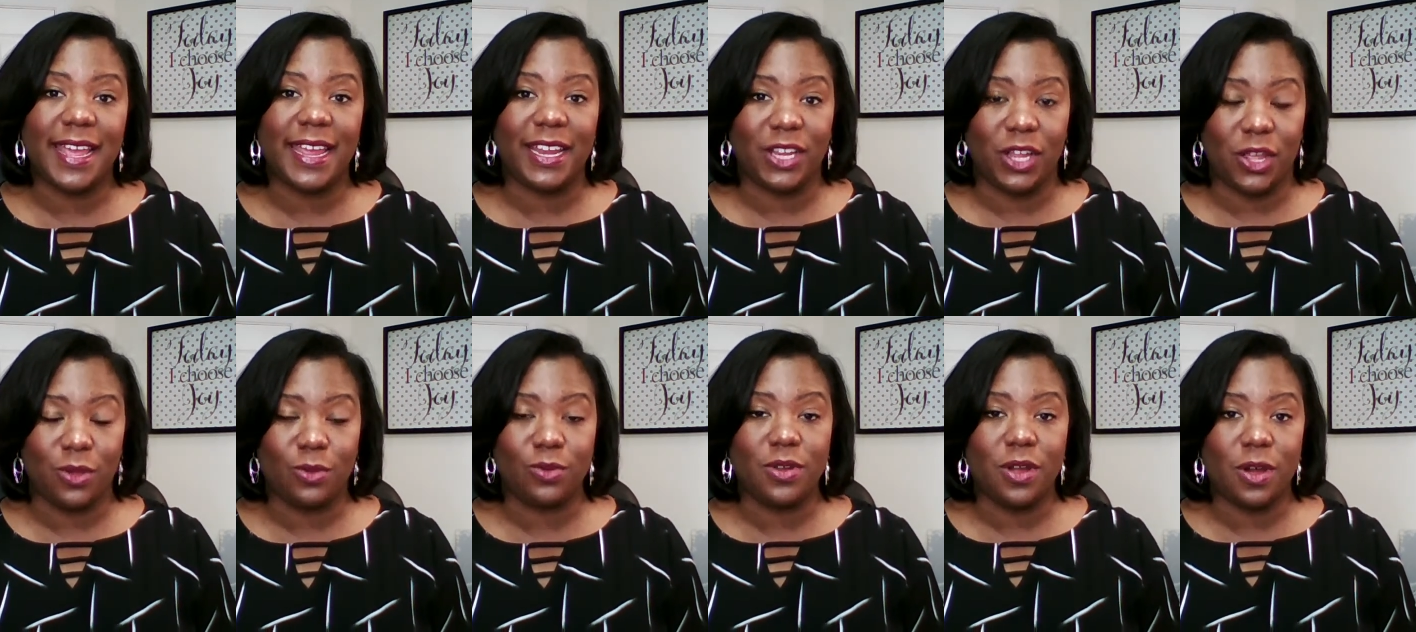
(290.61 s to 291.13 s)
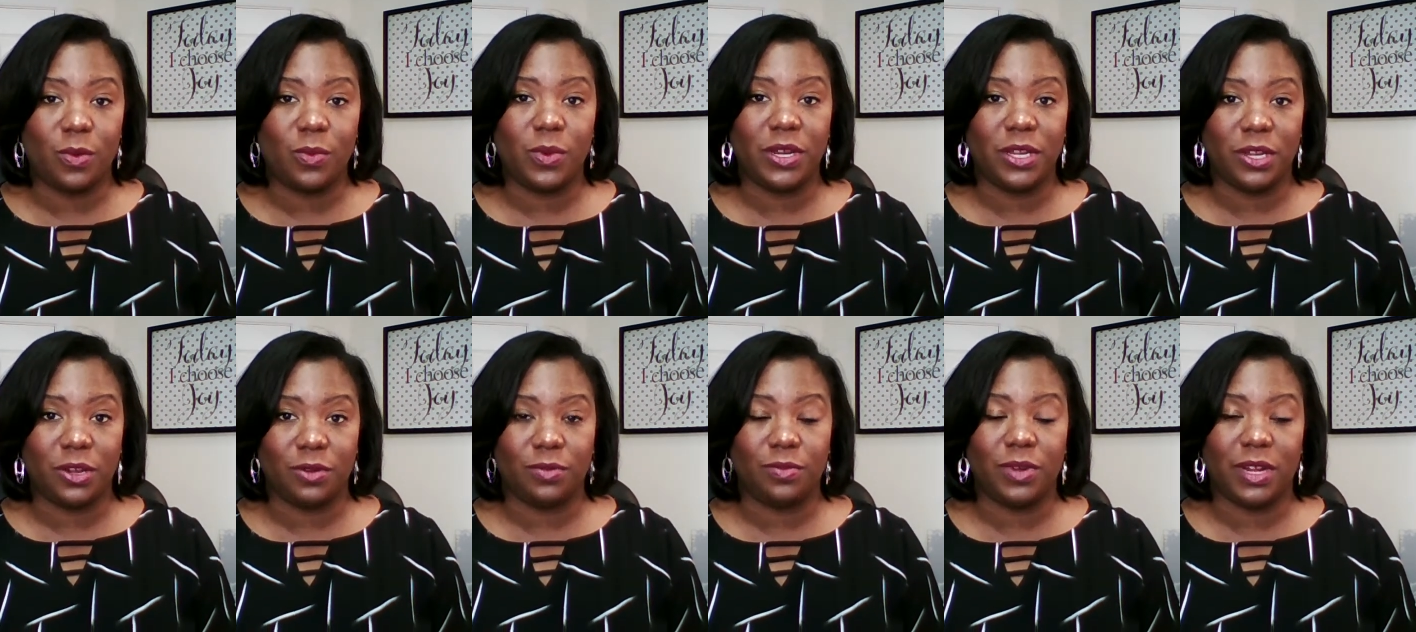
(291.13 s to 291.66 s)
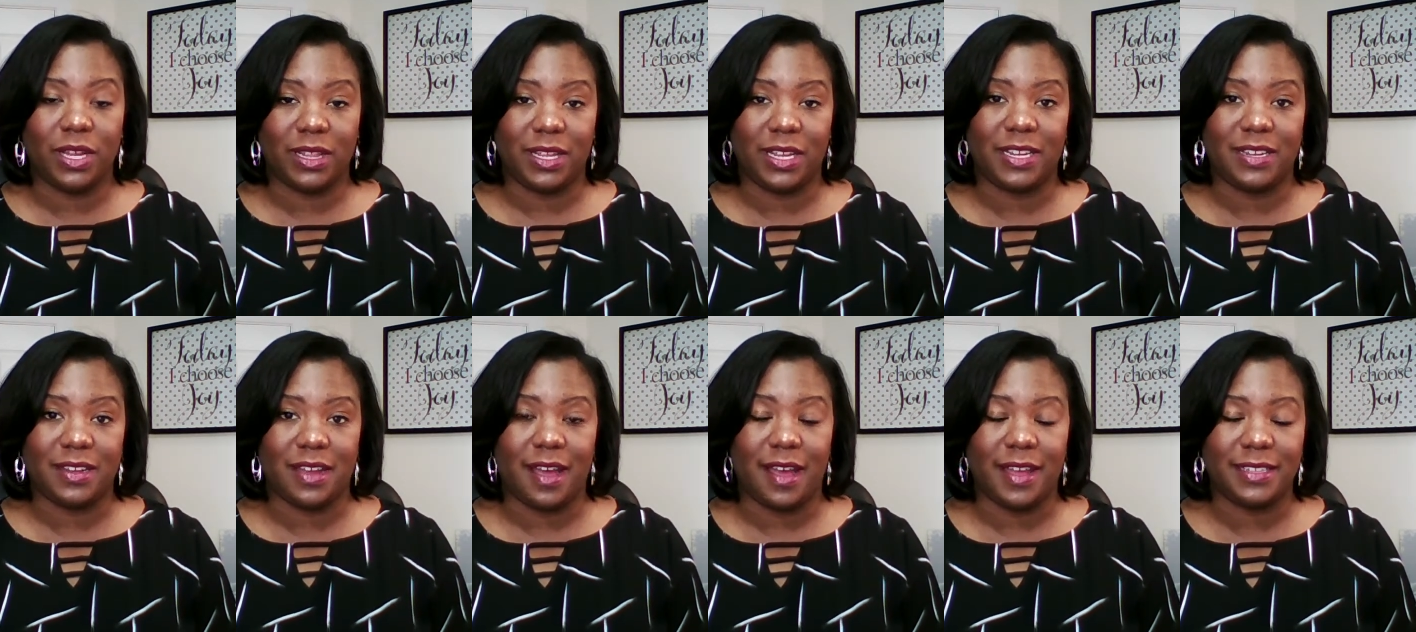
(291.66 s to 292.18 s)
and you know when you're really
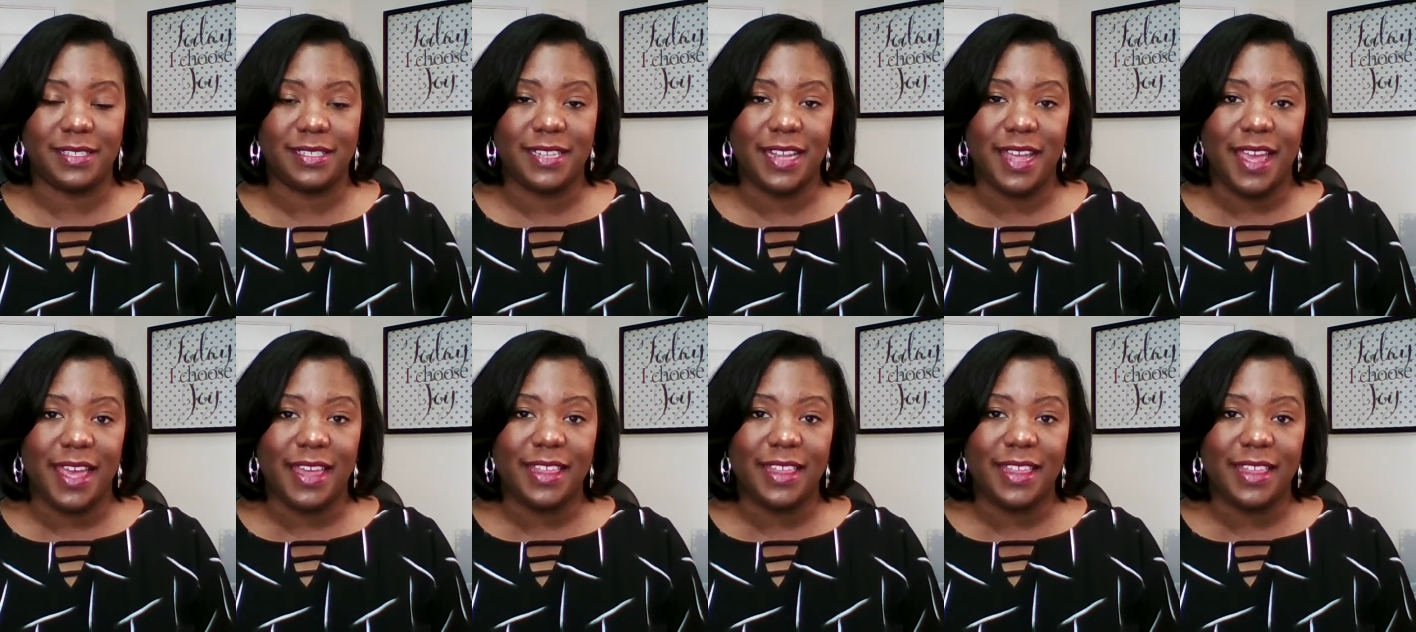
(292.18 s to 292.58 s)
not.